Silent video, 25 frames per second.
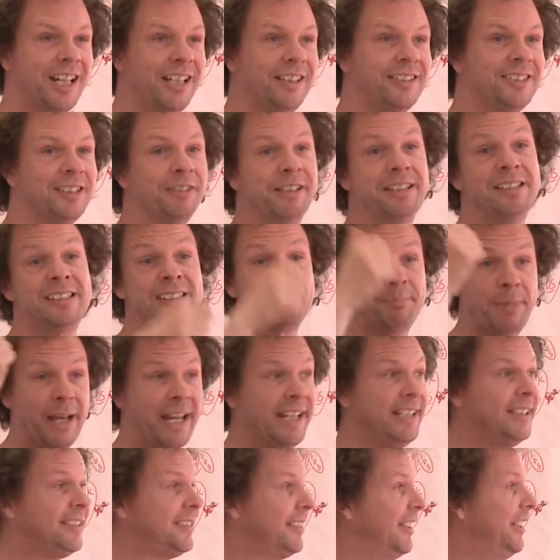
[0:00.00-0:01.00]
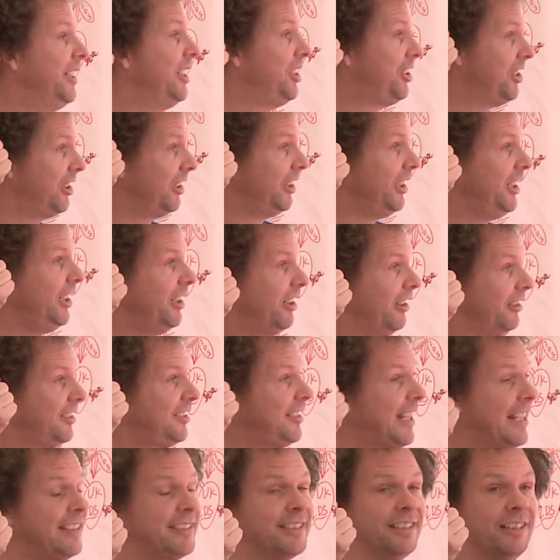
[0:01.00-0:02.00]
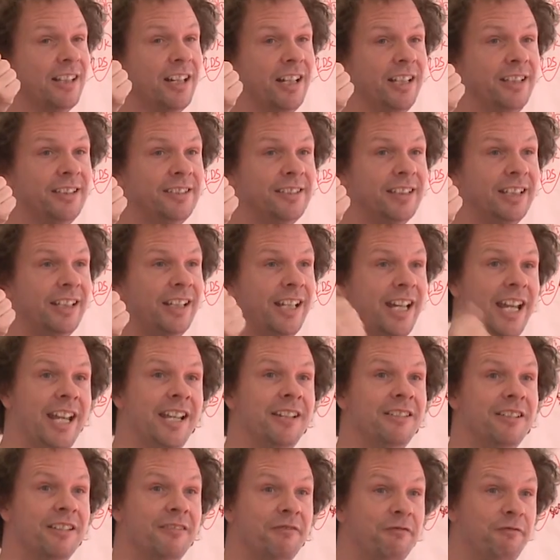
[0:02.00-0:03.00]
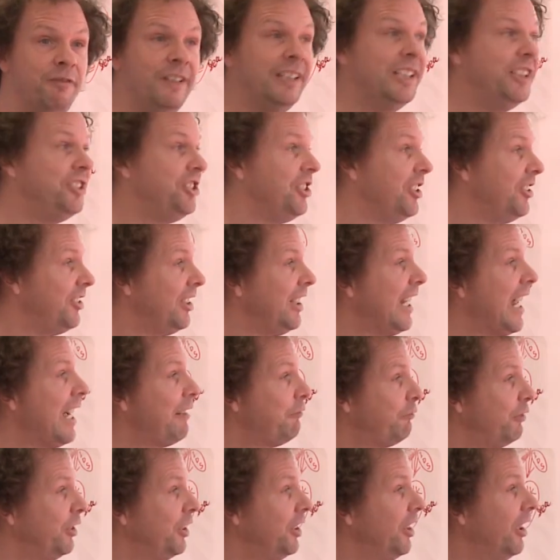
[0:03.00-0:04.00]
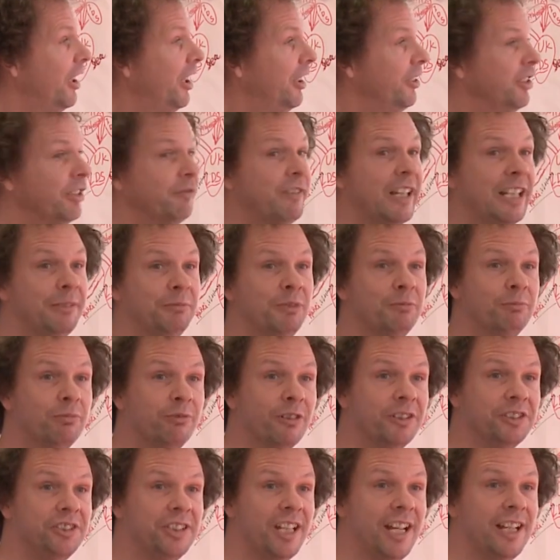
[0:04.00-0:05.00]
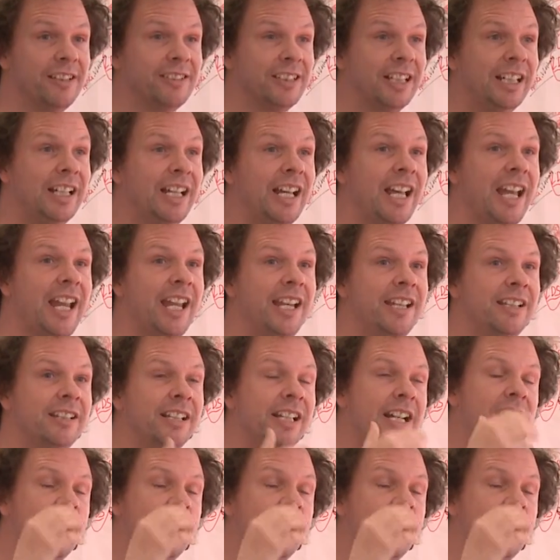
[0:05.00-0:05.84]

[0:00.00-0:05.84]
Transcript: So in space initially, on satellites, in villages in Africa and development projects, in